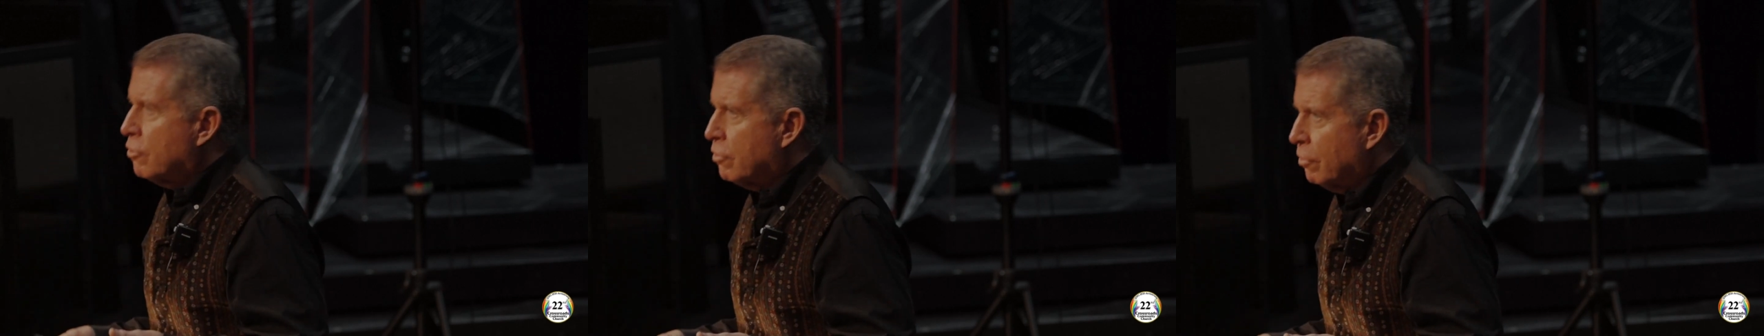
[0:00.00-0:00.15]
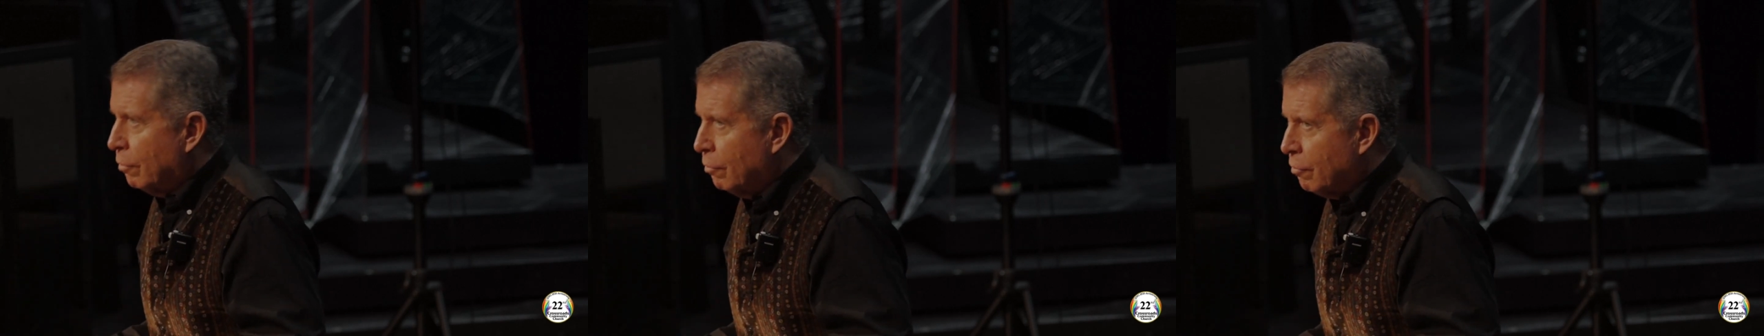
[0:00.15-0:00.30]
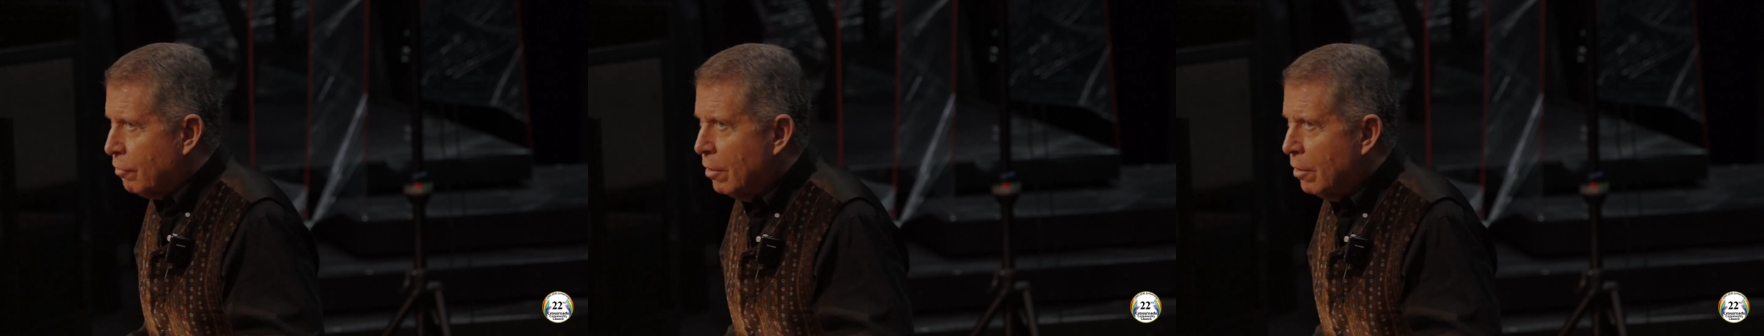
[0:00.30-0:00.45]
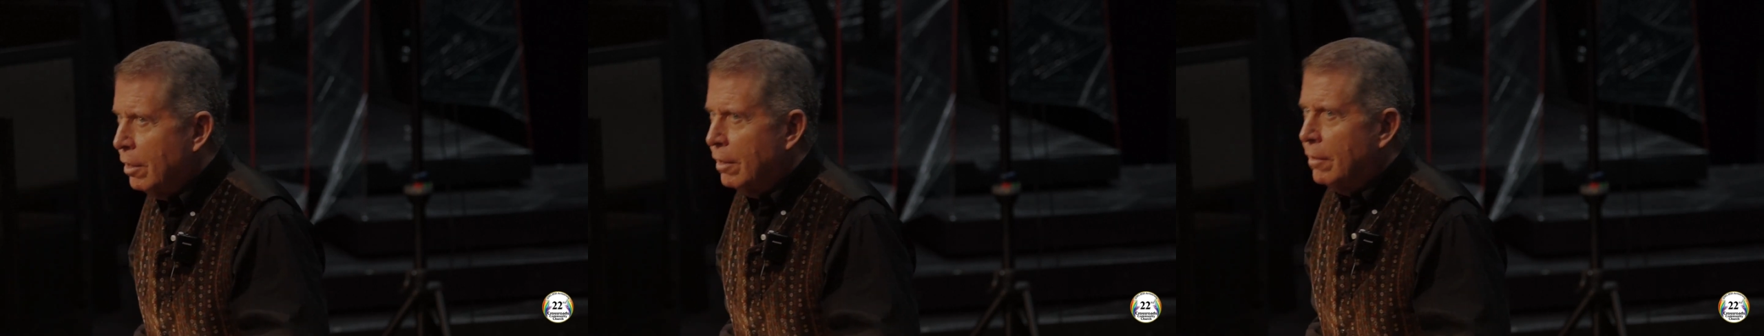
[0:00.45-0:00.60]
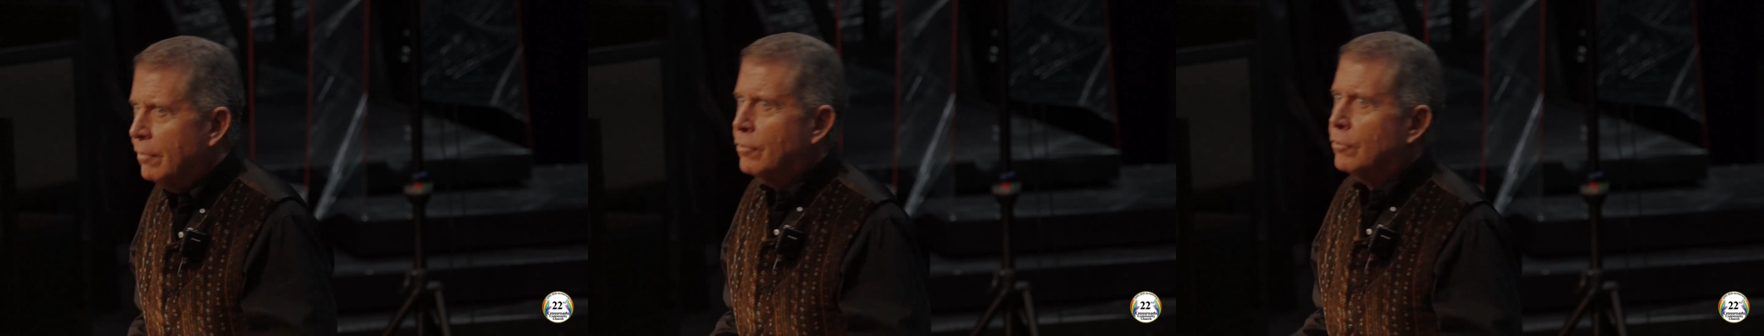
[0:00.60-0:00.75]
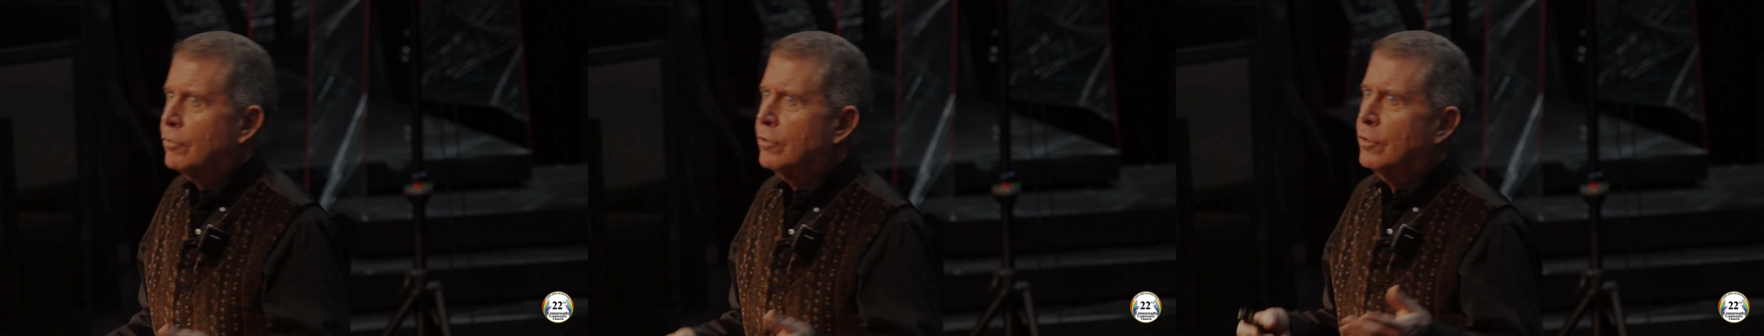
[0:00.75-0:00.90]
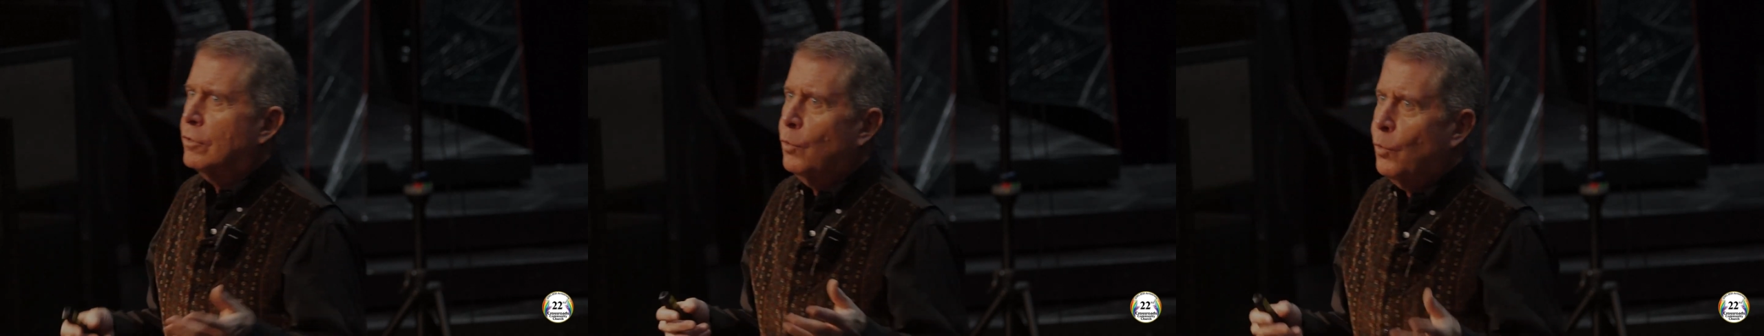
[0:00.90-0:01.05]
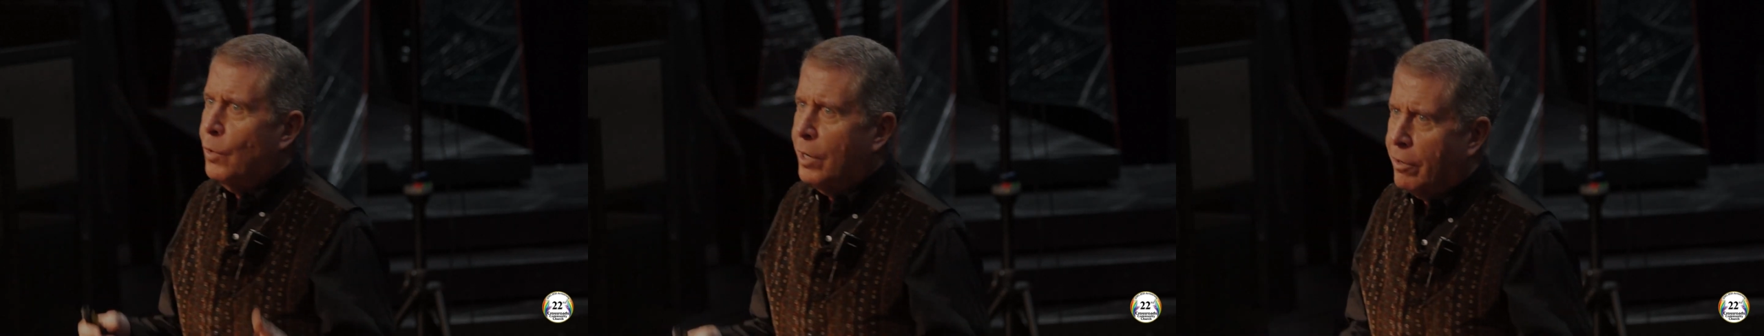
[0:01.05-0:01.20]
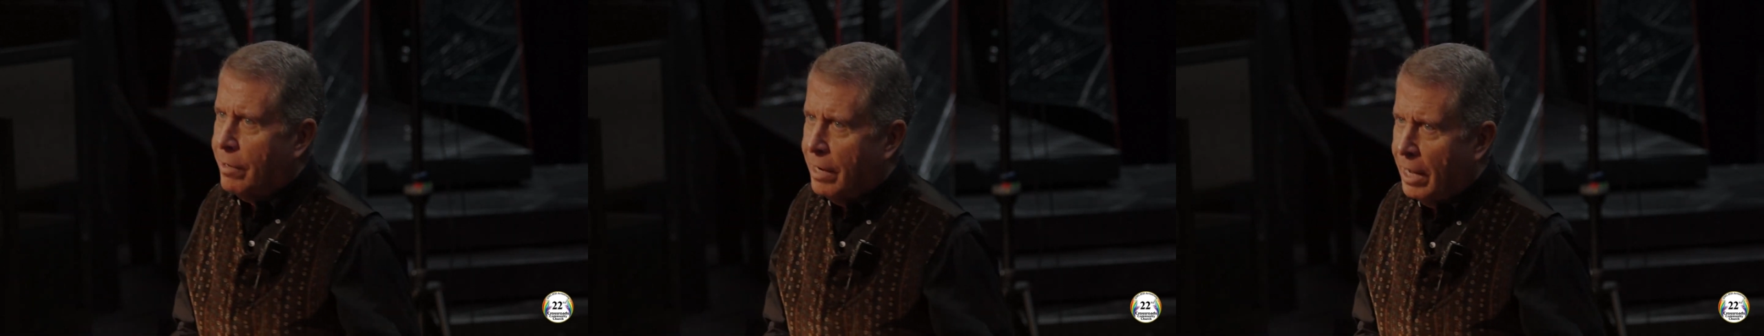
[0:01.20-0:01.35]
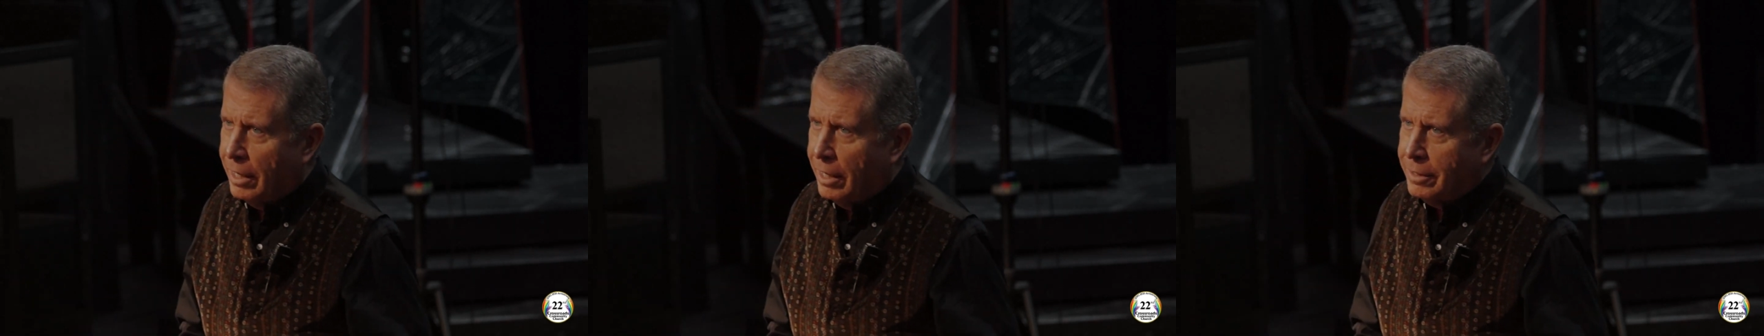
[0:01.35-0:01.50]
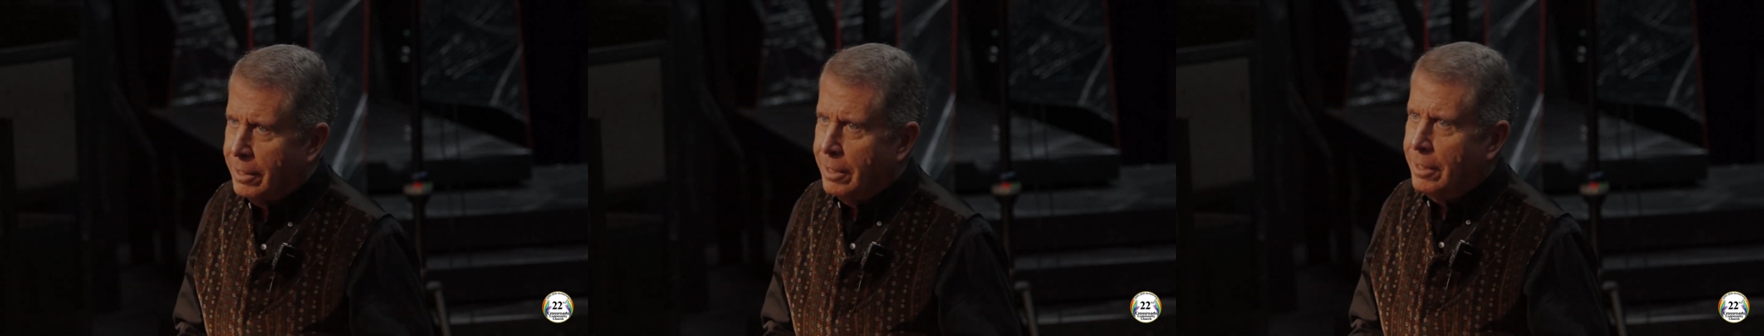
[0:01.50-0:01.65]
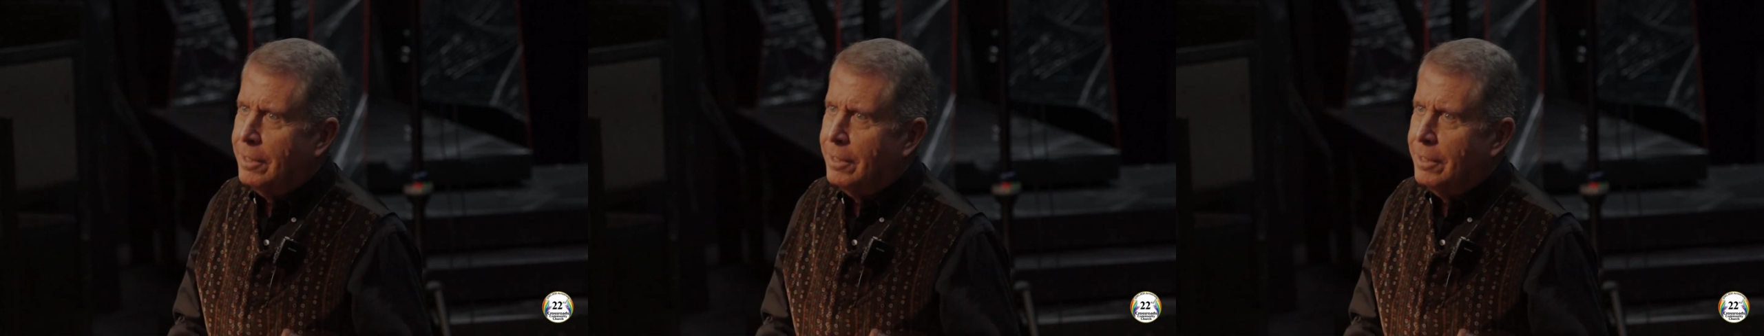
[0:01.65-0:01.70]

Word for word: shoes. They're going to wear out.